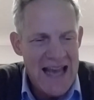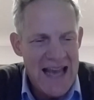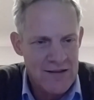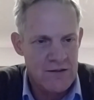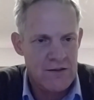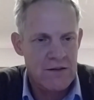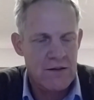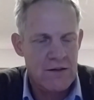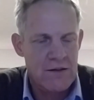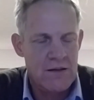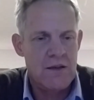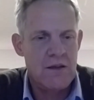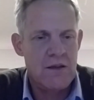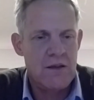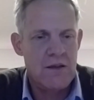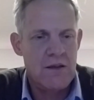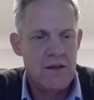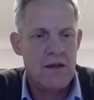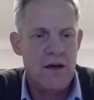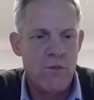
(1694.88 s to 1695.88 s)
the
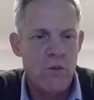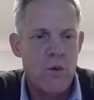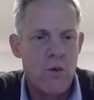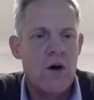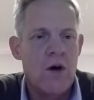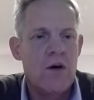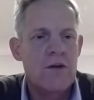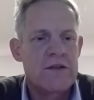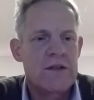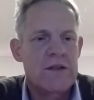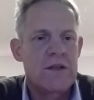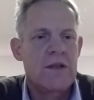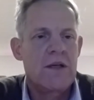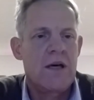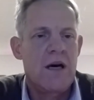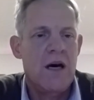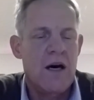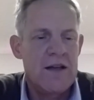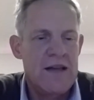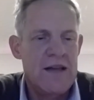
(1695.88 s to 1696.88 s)
essence
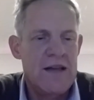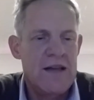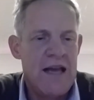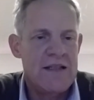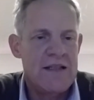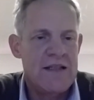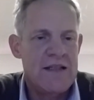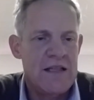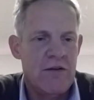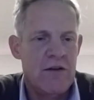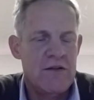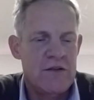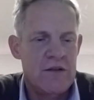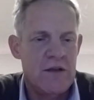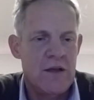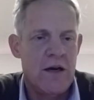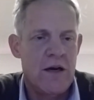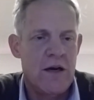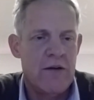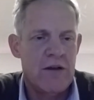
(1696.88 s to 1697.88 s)
of what our
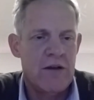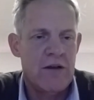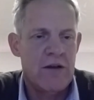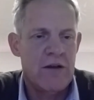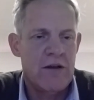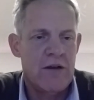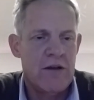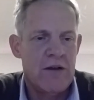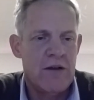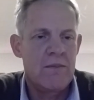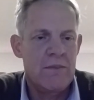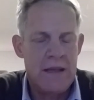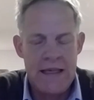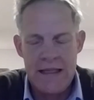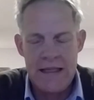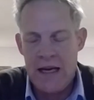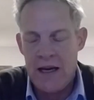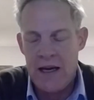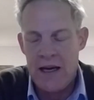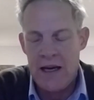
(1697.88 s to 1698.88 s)
net zero
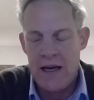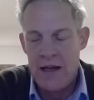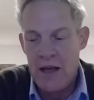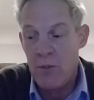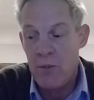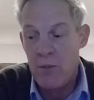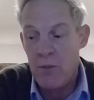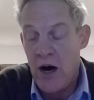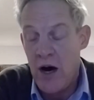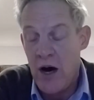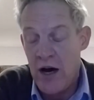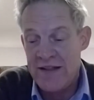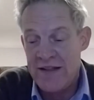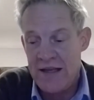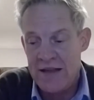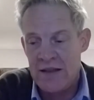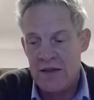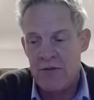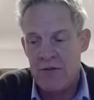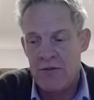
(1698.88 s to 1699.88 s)
scenario,
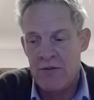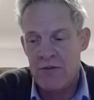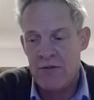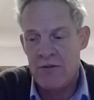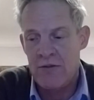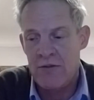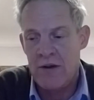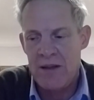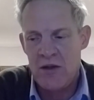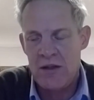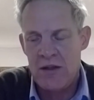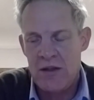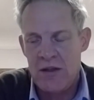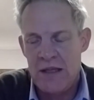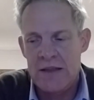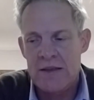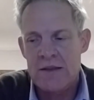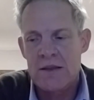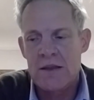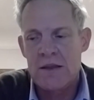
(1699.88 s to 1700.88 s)
what our net
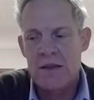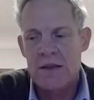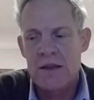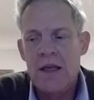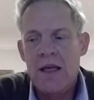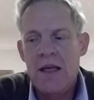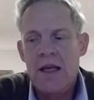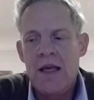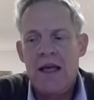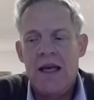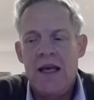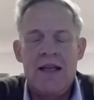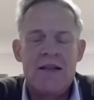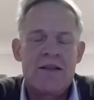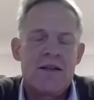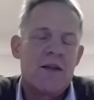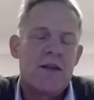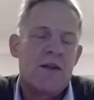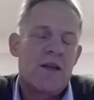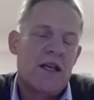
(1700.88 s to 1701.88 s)
zero ambition
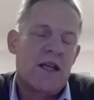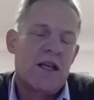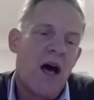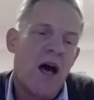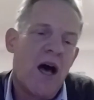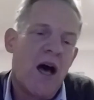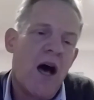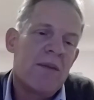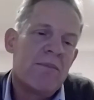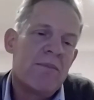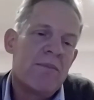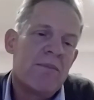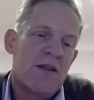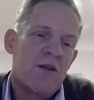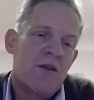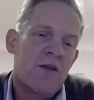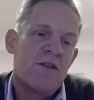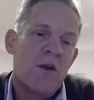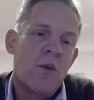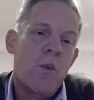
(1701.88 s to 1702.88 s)
is that
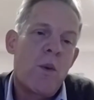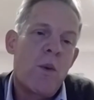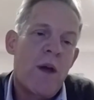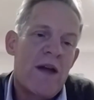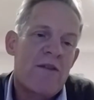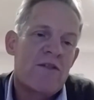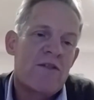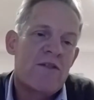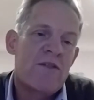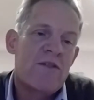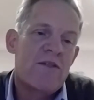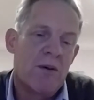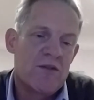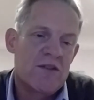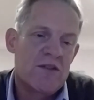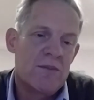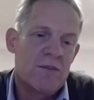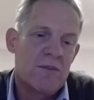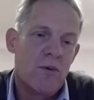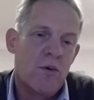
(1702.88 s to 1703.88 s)
the carbon emissions that
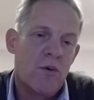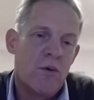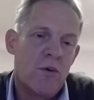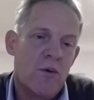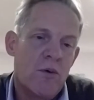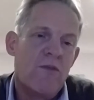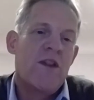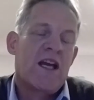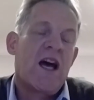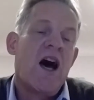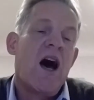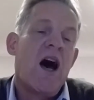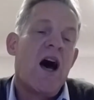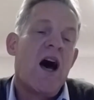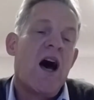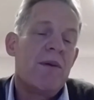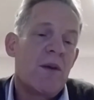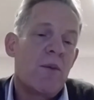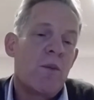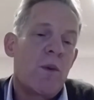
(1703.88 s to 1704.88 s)
we're
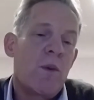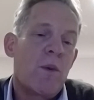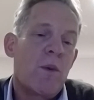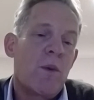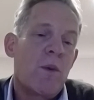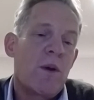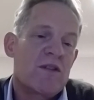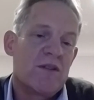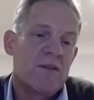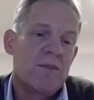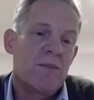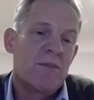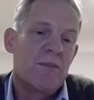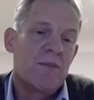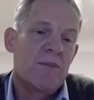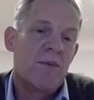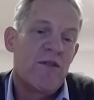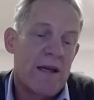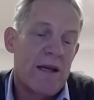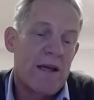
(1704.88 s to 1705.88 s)
responsible for, the carbon that
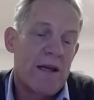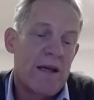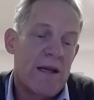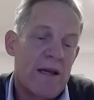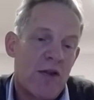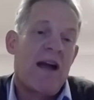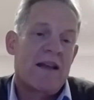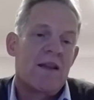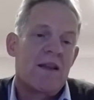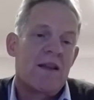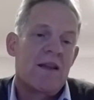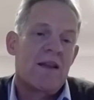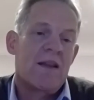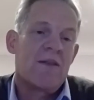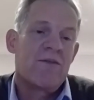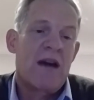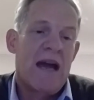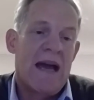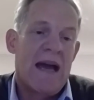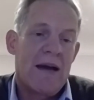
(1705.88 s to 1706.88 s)
we're responsible from
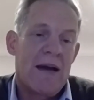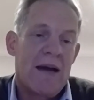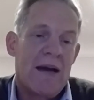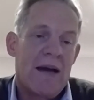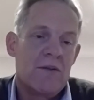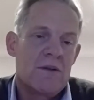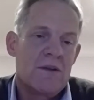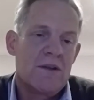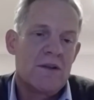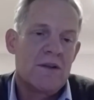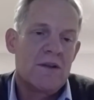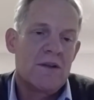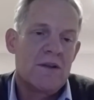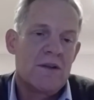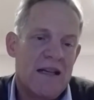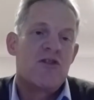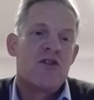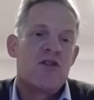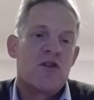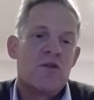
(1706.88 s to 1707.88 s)
extracting from the
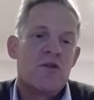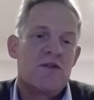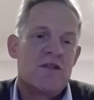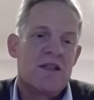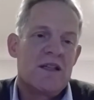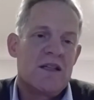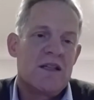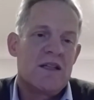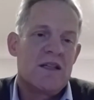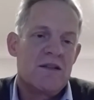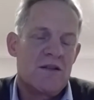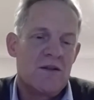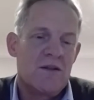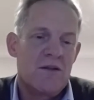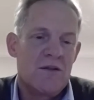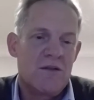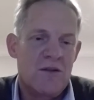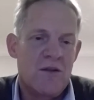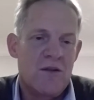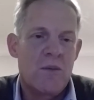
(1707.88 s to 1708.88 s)
ground and
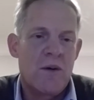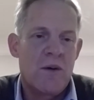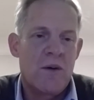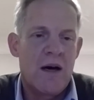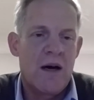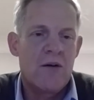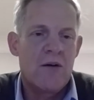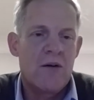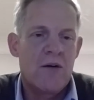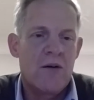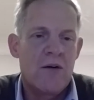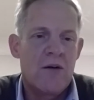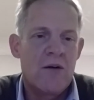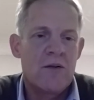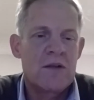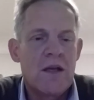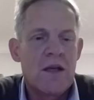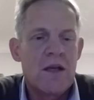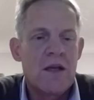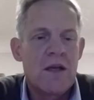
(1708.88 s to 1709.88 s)
introducing into the
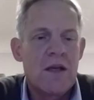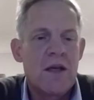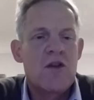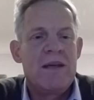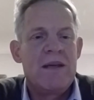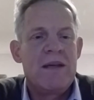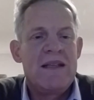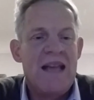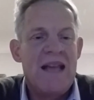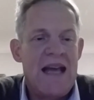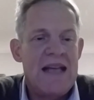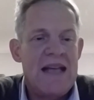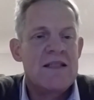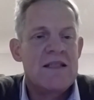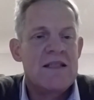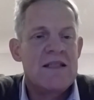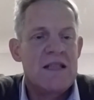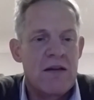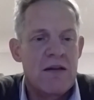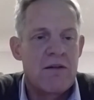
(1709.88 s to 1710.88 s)
world, should
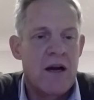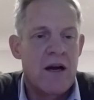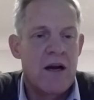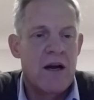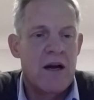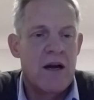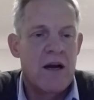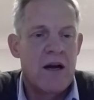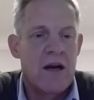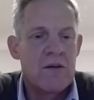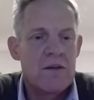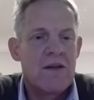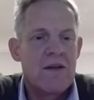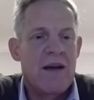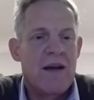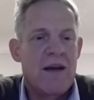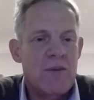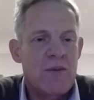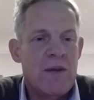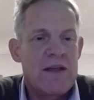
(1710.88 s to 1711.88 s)
be net zero
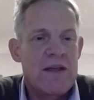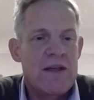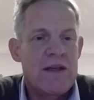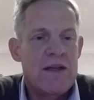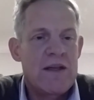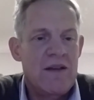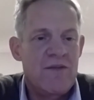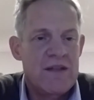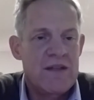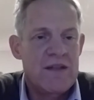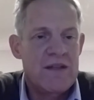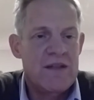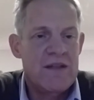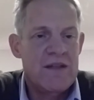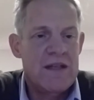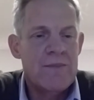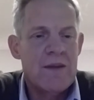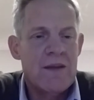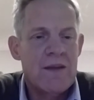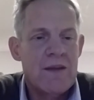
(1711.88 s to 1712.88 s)
by
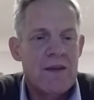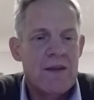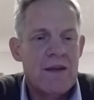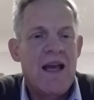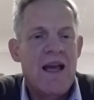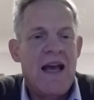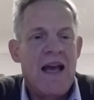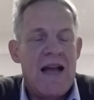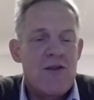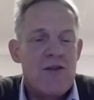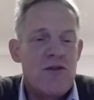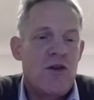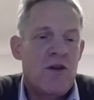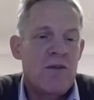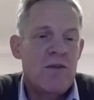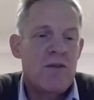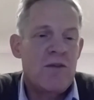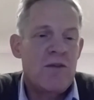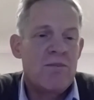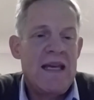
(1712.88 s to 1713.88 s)
2050.
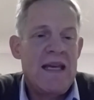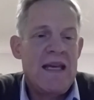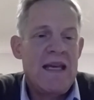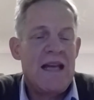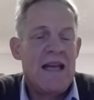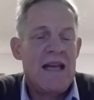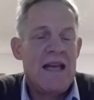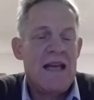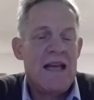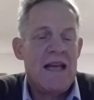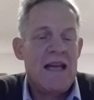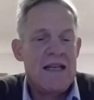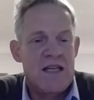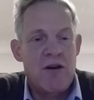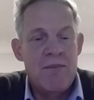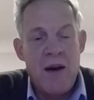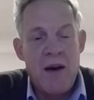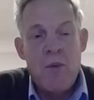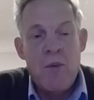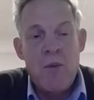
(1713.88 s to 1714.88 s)
And you can make it net
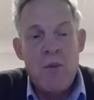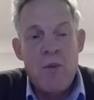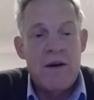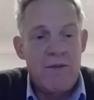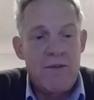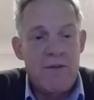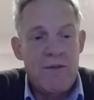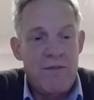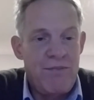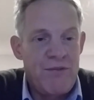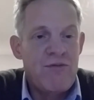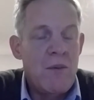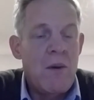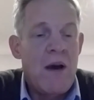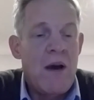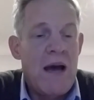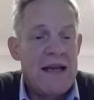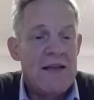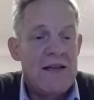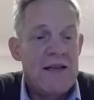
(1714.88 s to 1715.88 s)
zero by one of
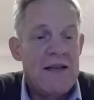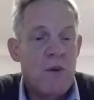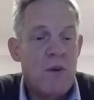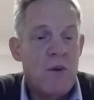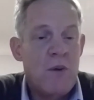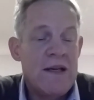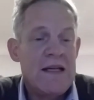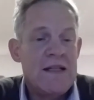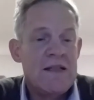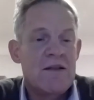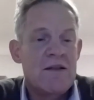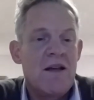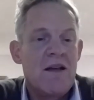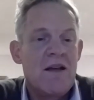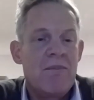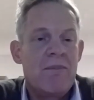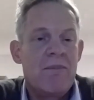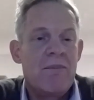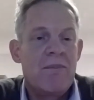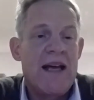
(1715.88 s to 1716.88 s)
three ways. One
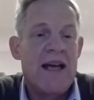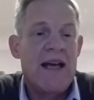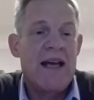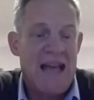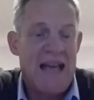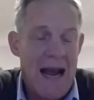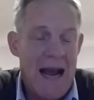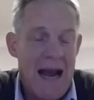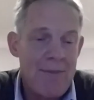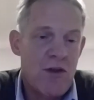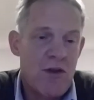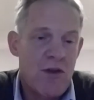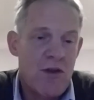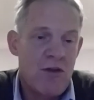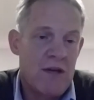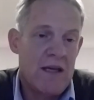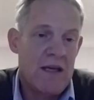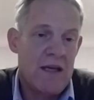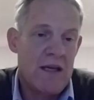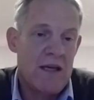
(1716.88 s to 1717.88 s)
is by
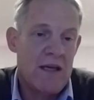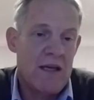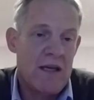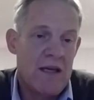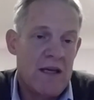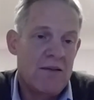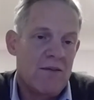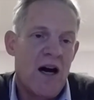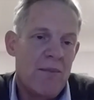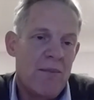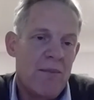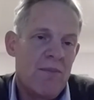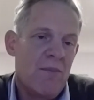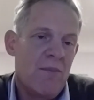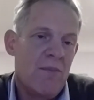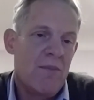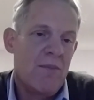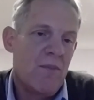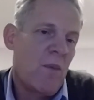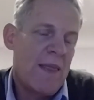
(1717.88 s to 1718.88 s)
capturing the
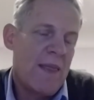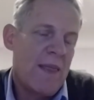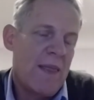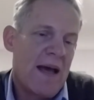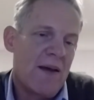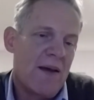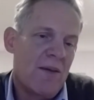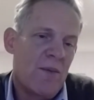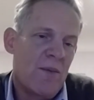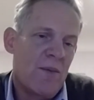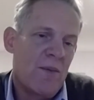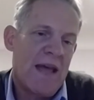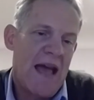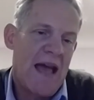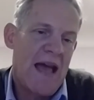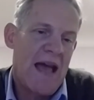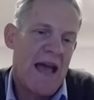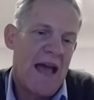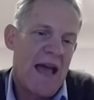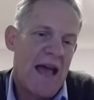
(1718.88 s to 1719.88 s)
carbon when
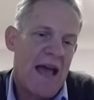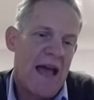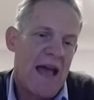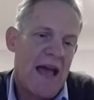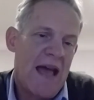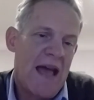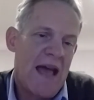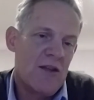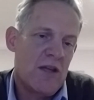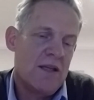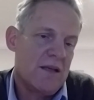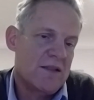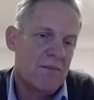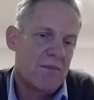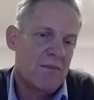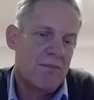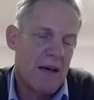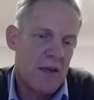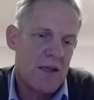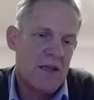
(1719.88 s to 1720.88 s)
that
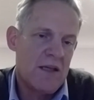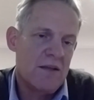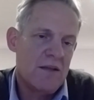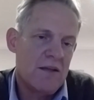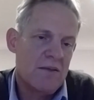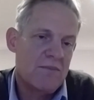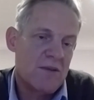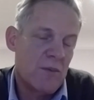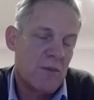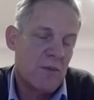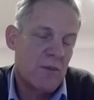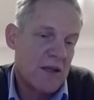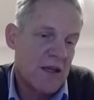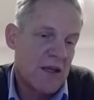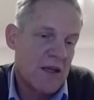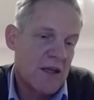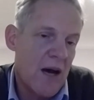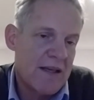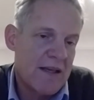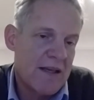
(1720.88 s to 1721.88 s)
energy is
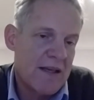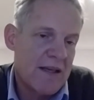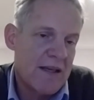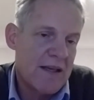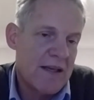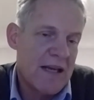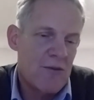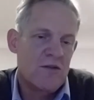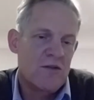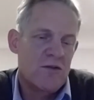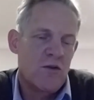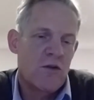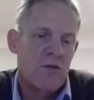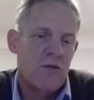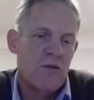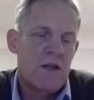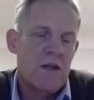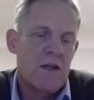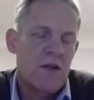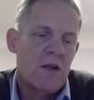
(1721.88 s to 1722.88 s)
combusted, so with carbon
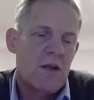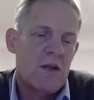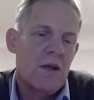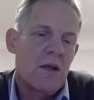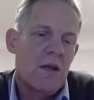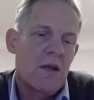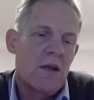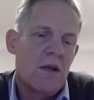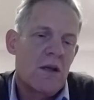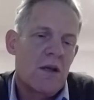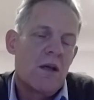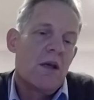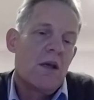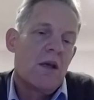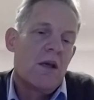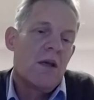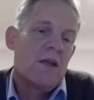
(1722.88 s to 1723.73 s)
capture and storage.